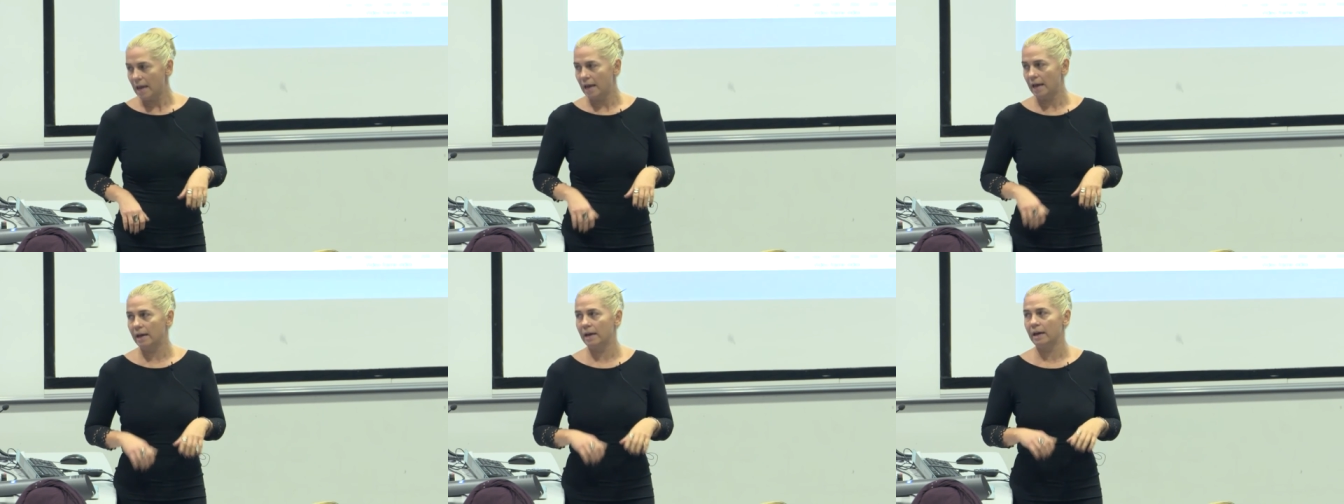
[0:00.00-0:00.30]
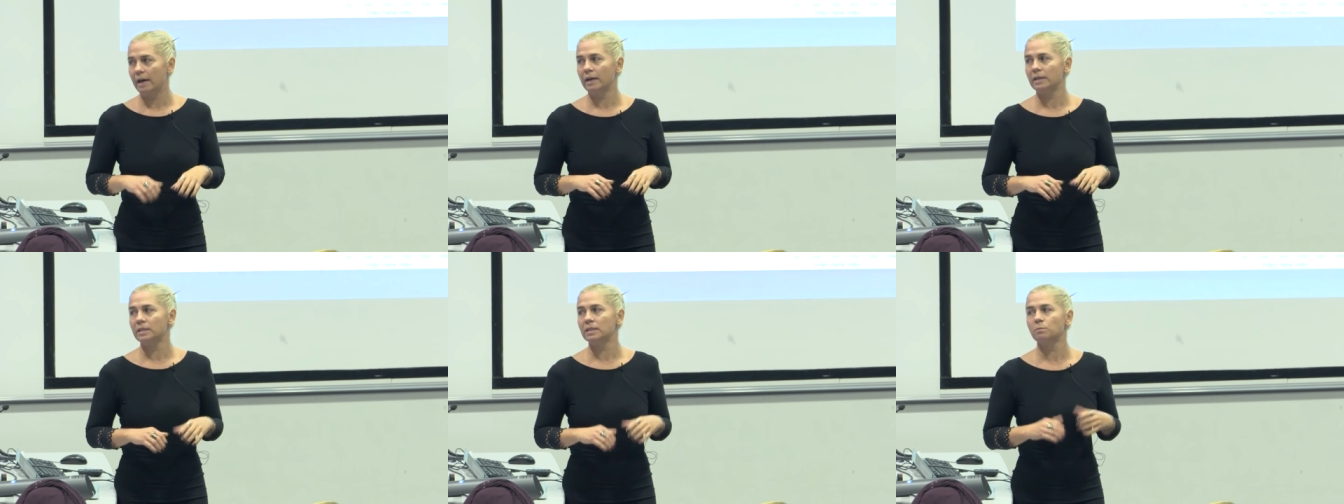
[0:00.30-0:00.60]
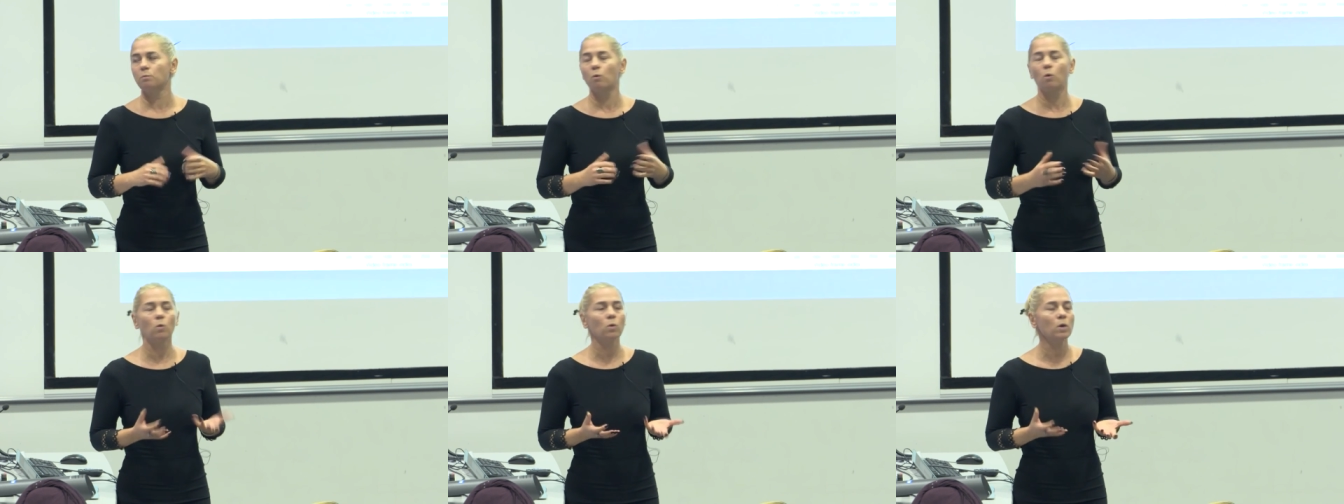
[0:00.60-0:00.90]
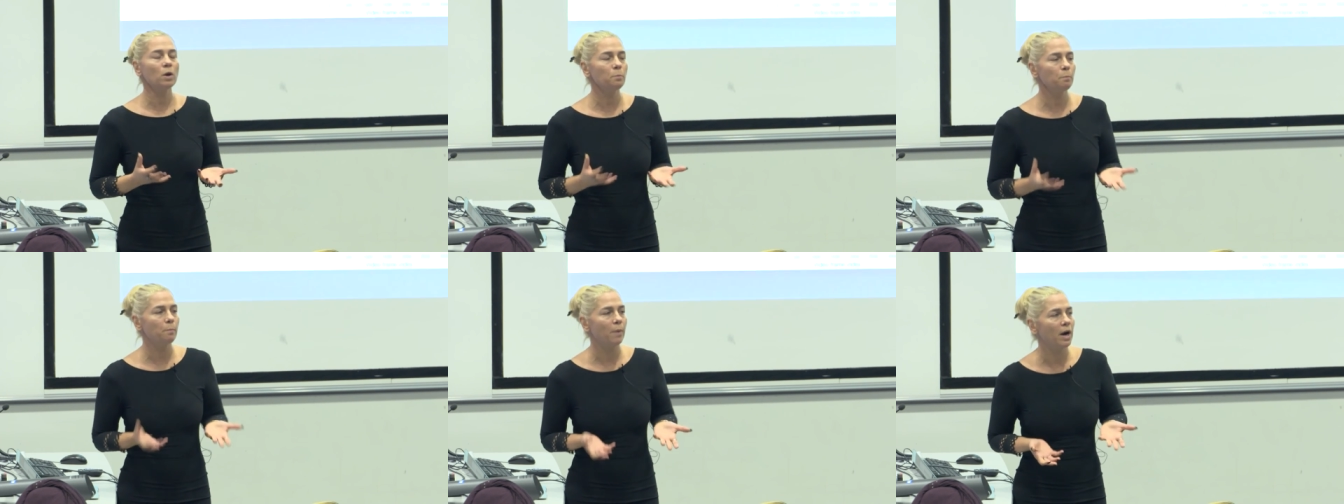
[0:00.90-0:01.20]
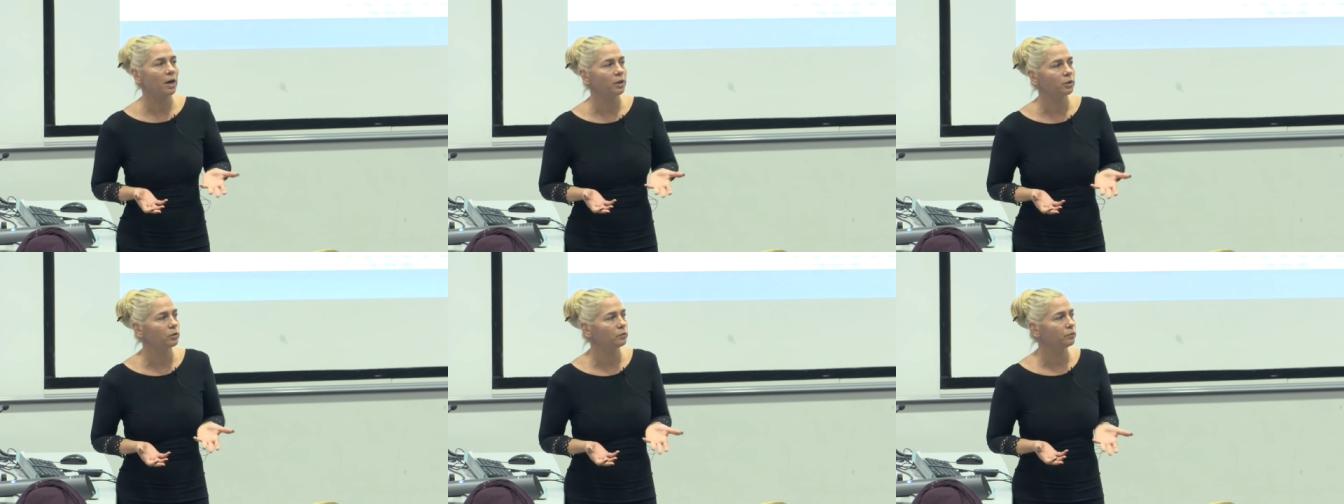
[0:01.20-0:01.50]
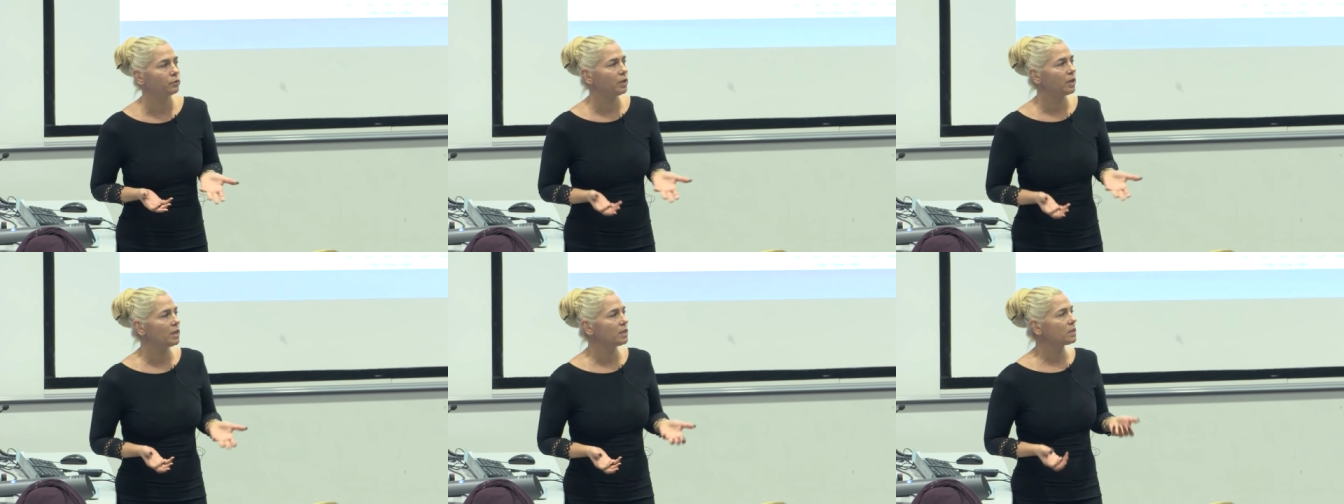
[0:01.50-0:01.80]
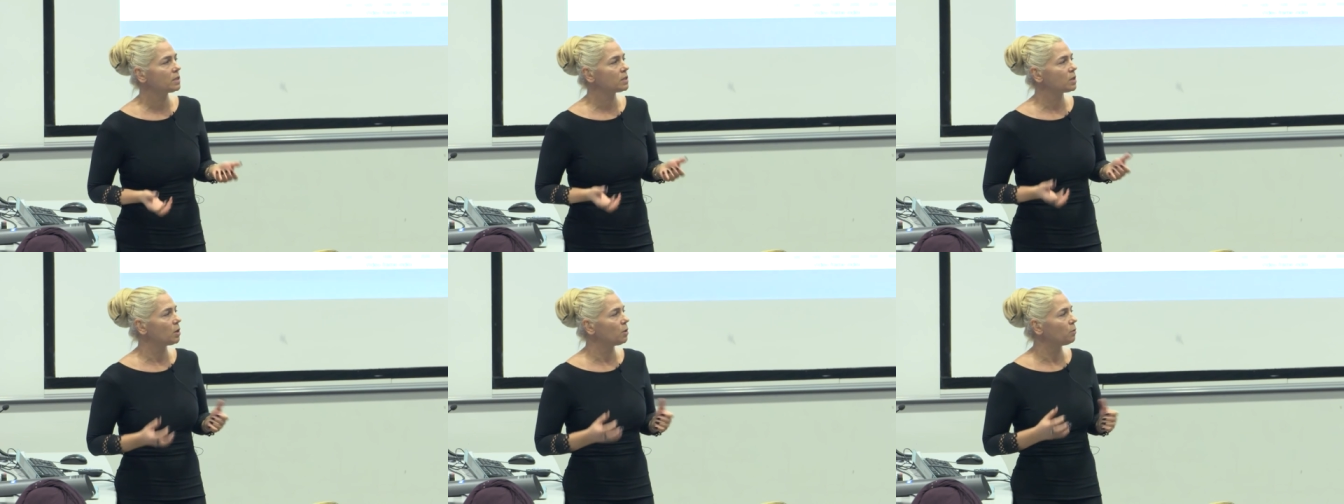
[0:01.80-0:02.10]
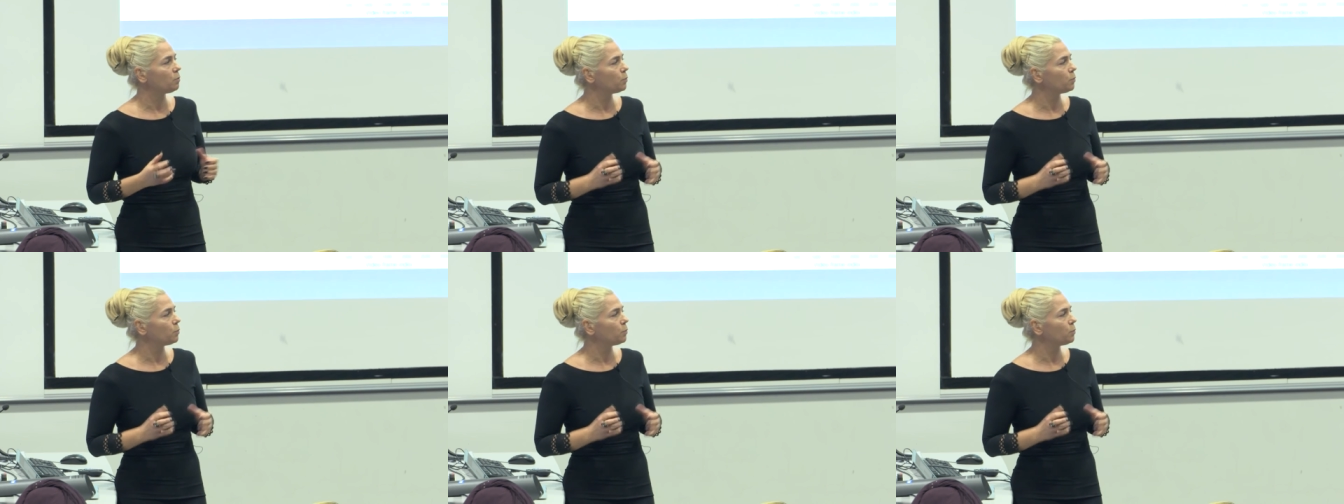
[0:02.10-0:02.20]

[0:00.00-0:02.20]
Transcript: A smaller part of this